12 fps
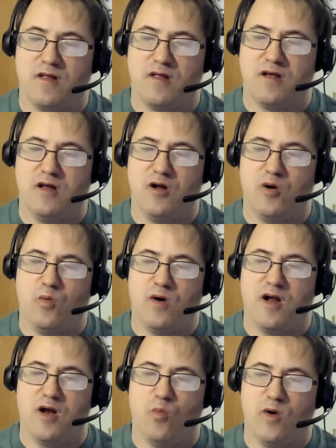you know, one
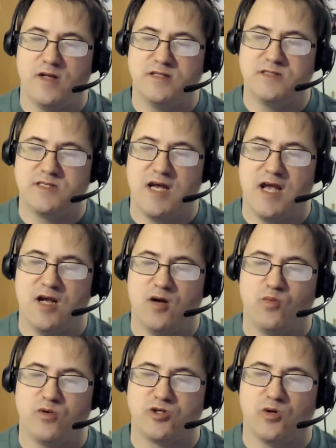on Wednesday,
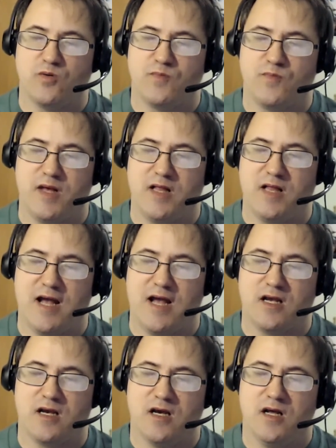which will be
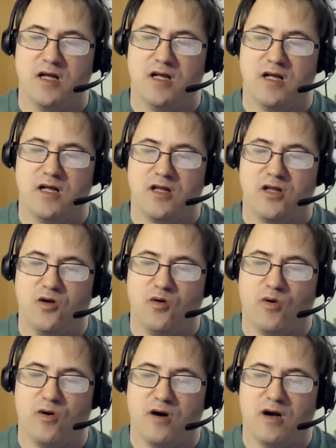like
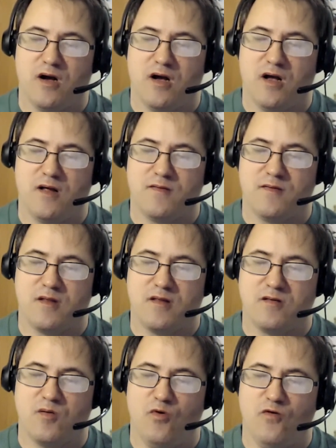your uh,
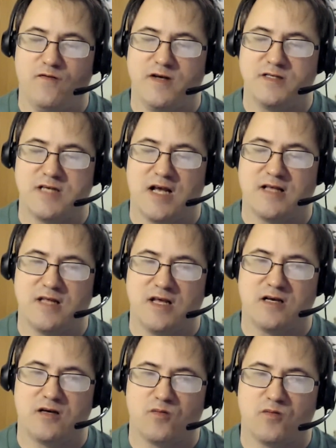the movies I
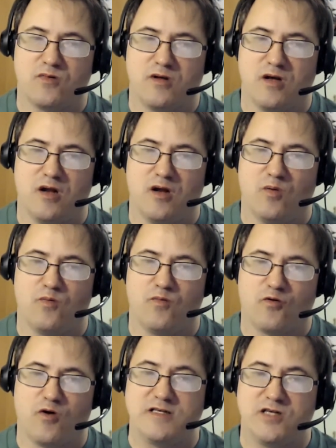think you know
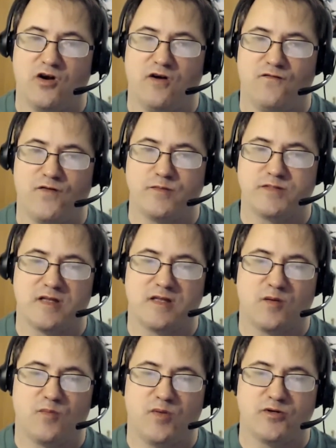Criterion films I
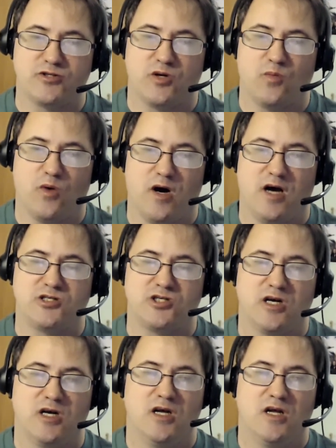think people should watch,
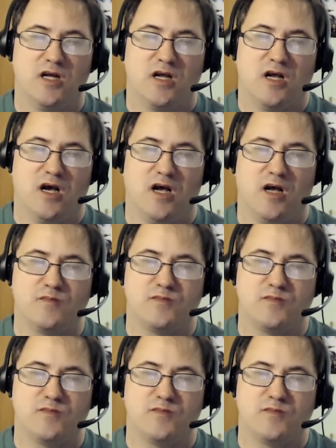um,